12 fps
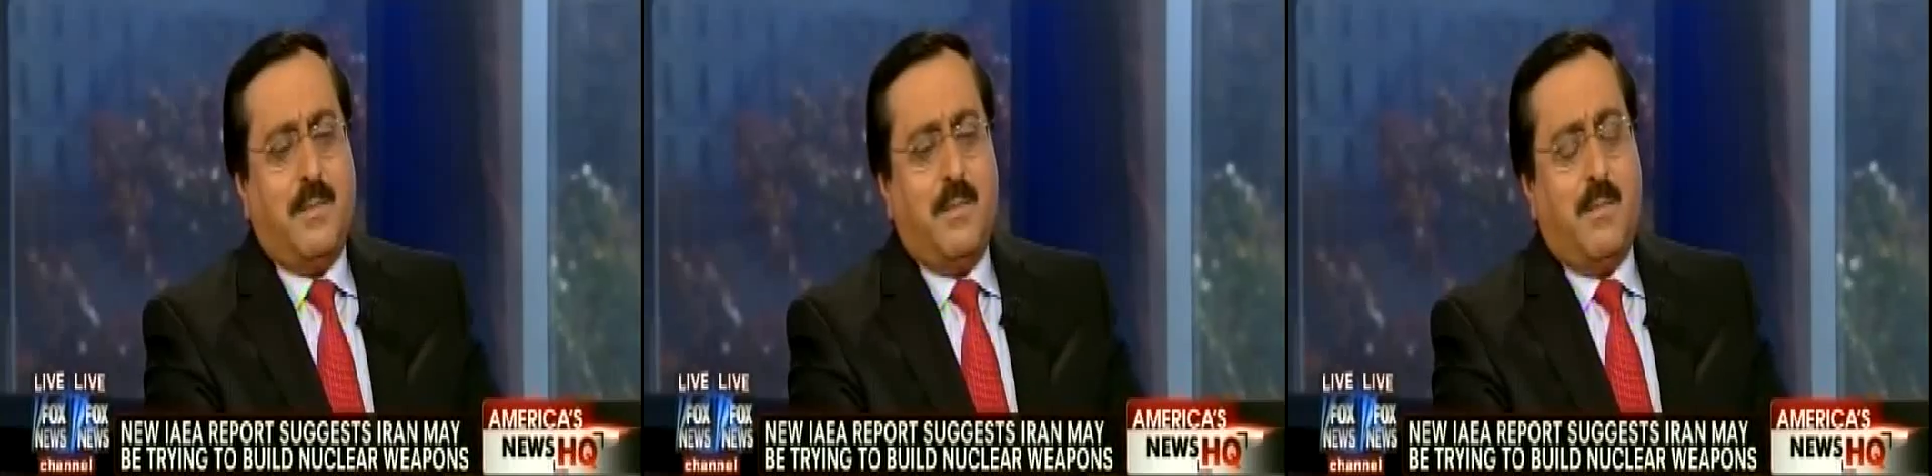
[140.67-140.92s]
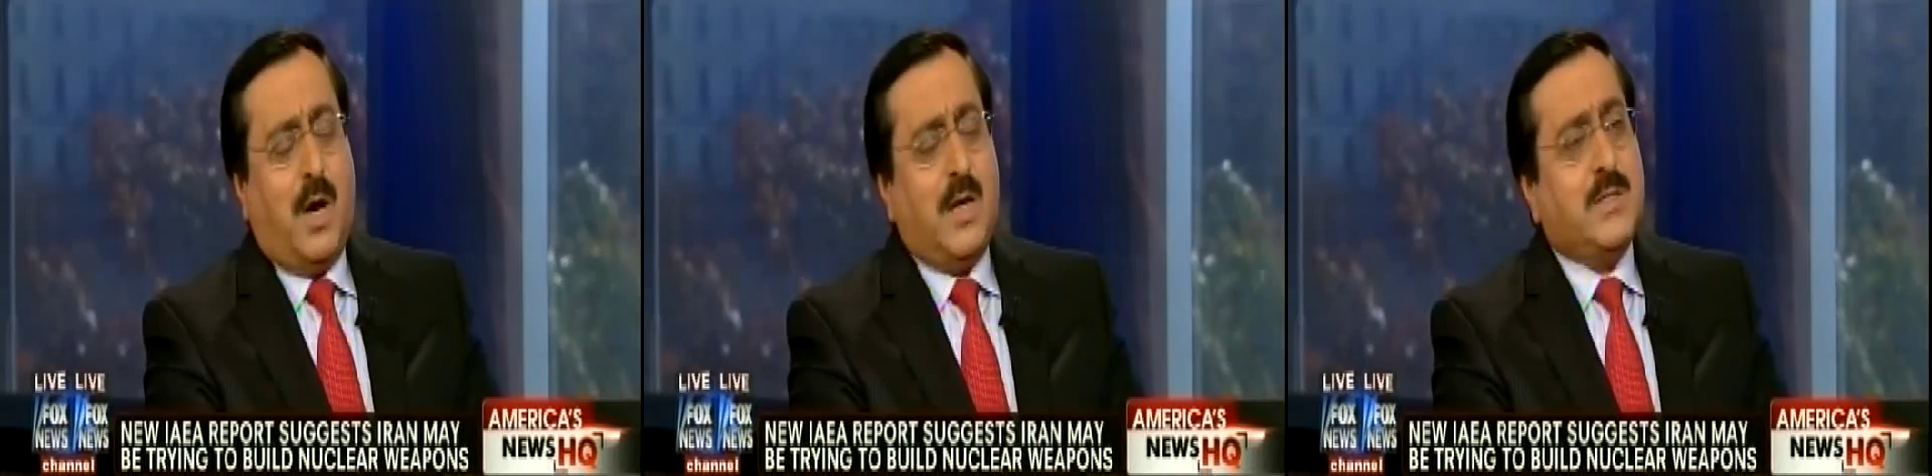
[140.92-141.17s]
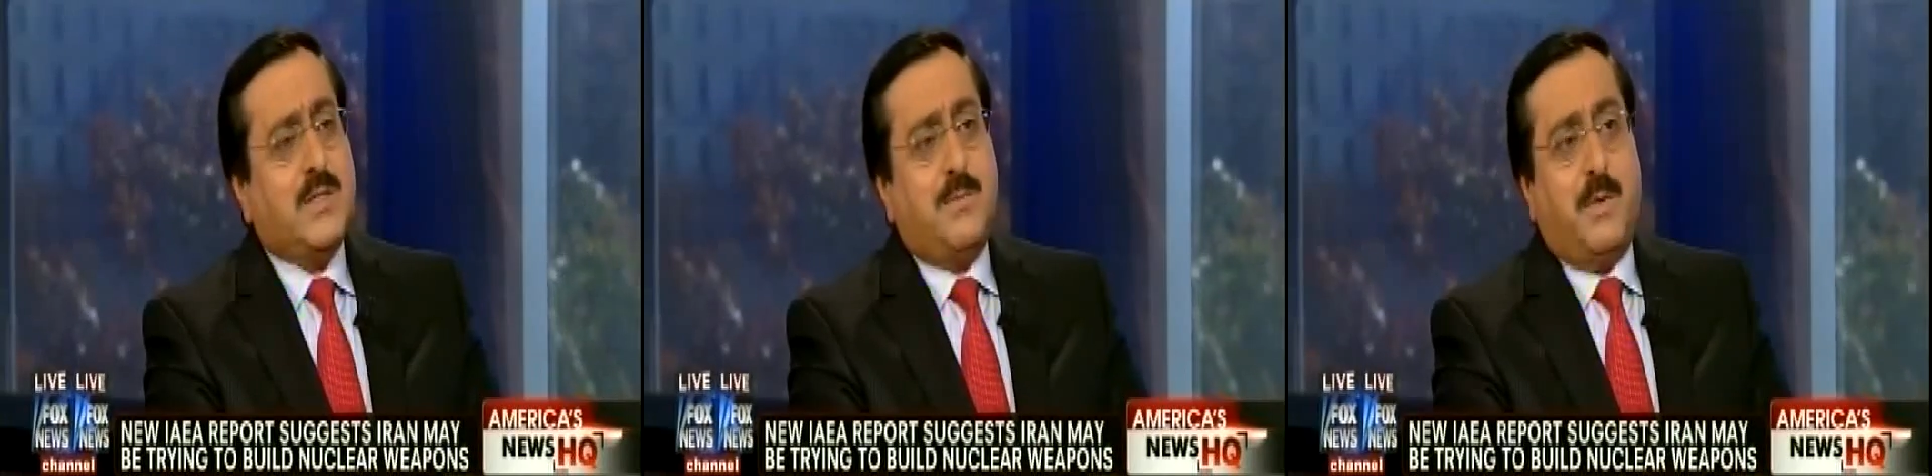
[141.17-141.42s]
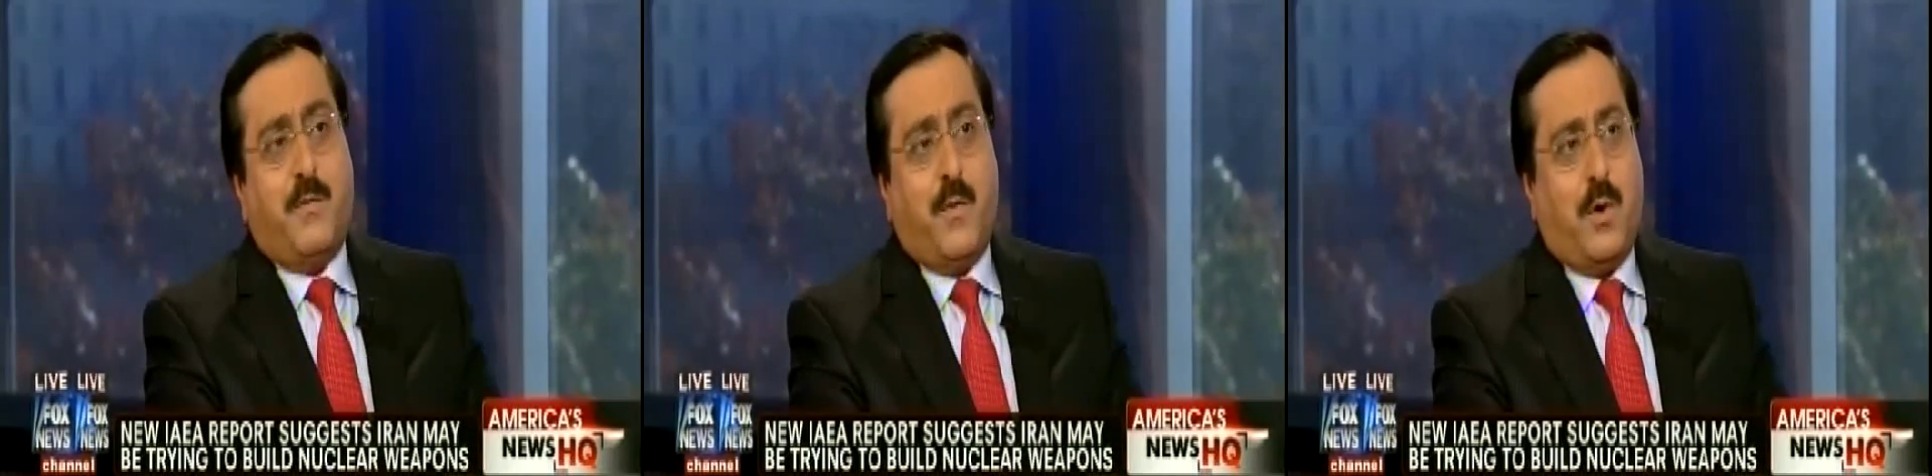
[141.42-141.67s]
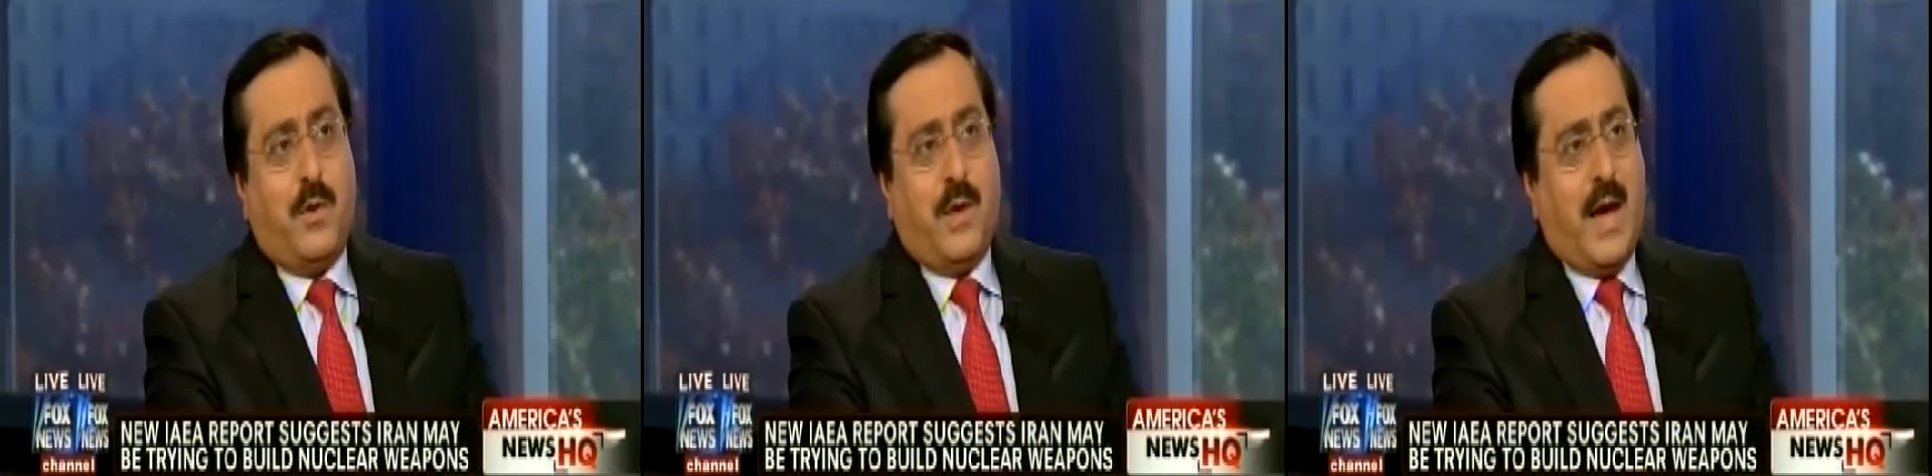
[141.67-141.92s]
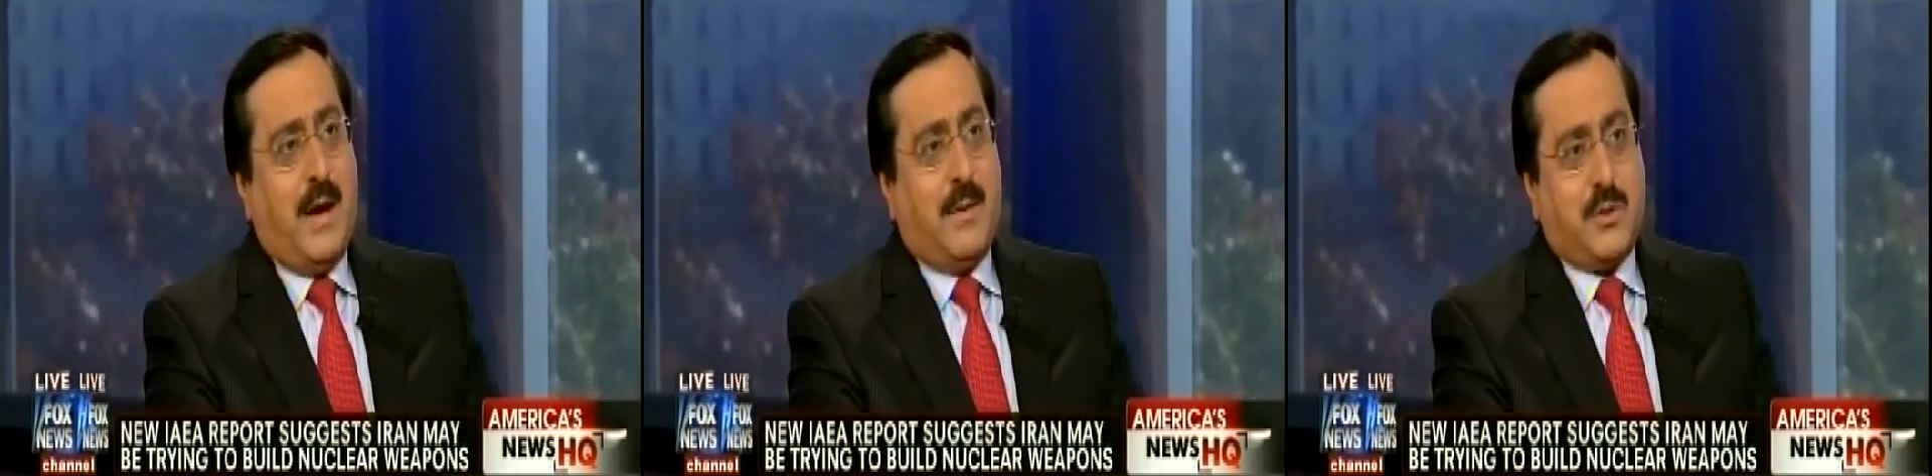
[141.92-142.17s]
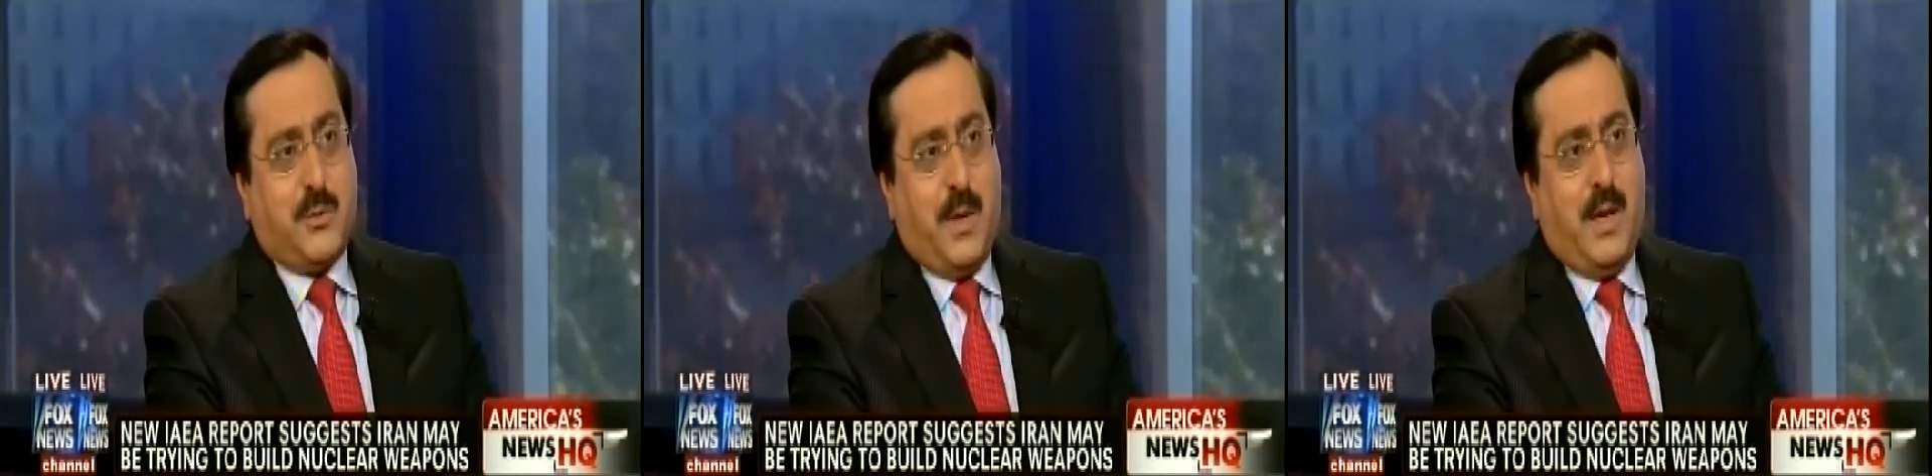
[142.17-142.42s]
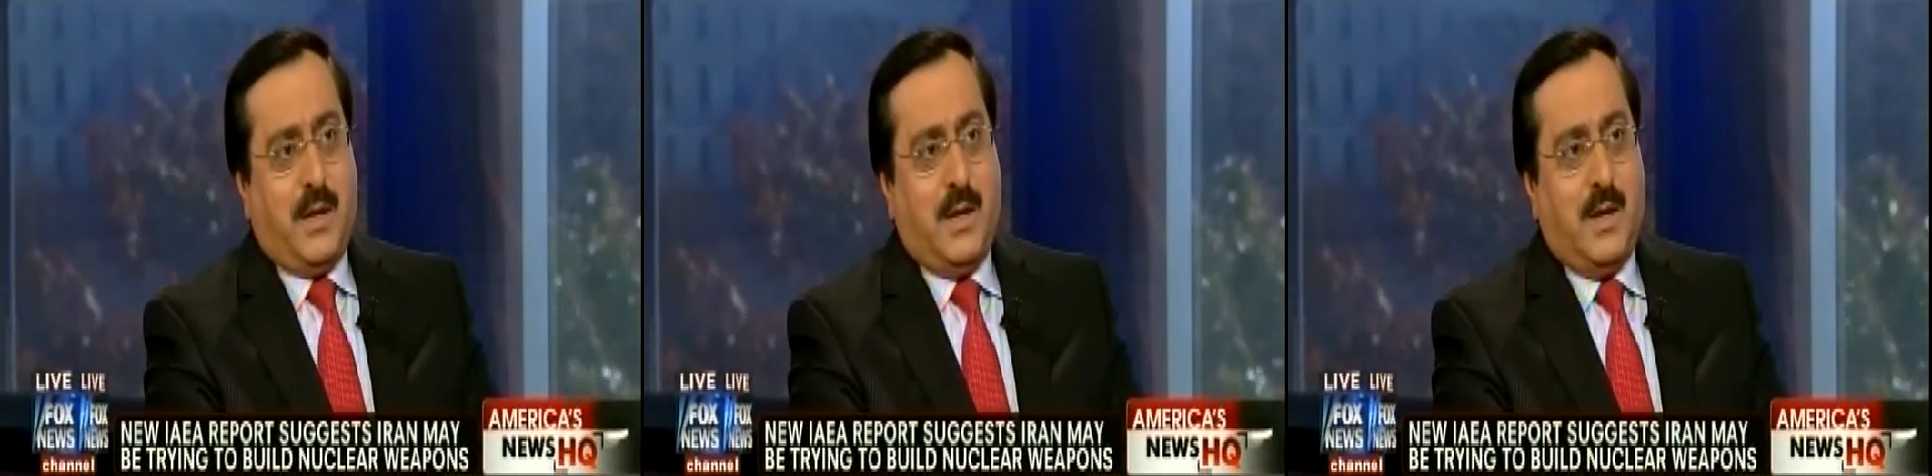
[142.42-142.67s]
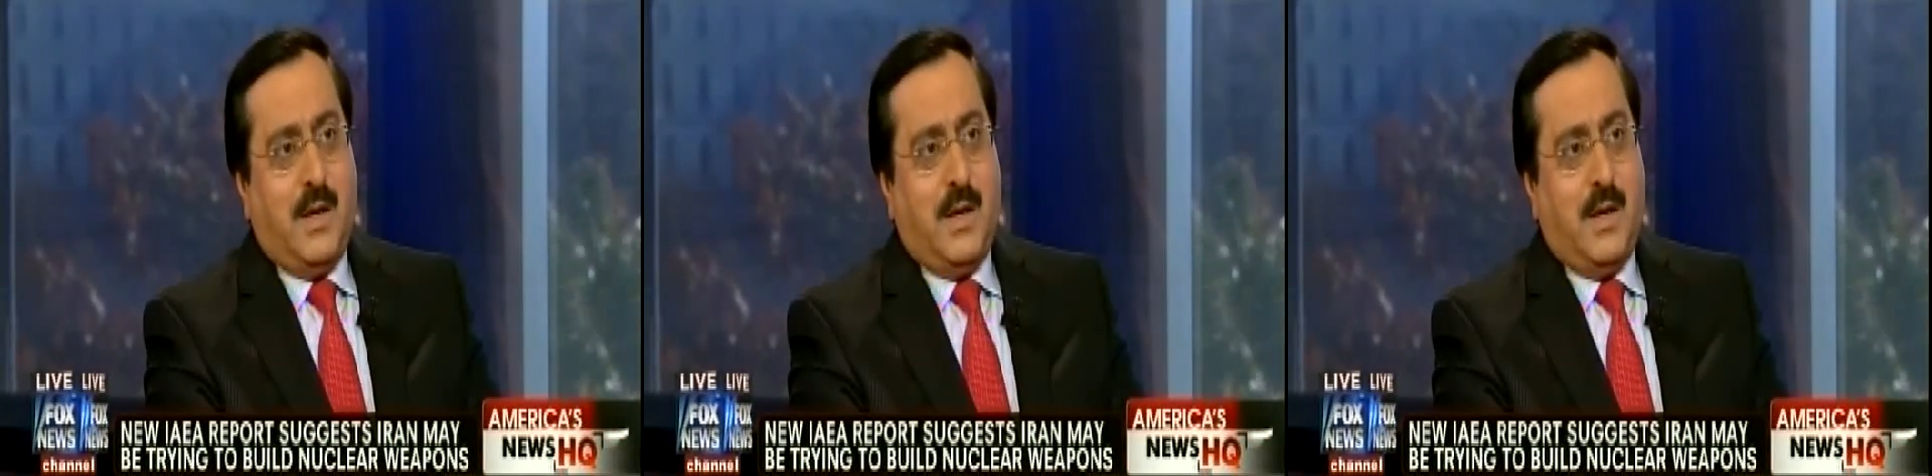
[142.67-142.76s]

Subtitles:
Months before the Arab Spring,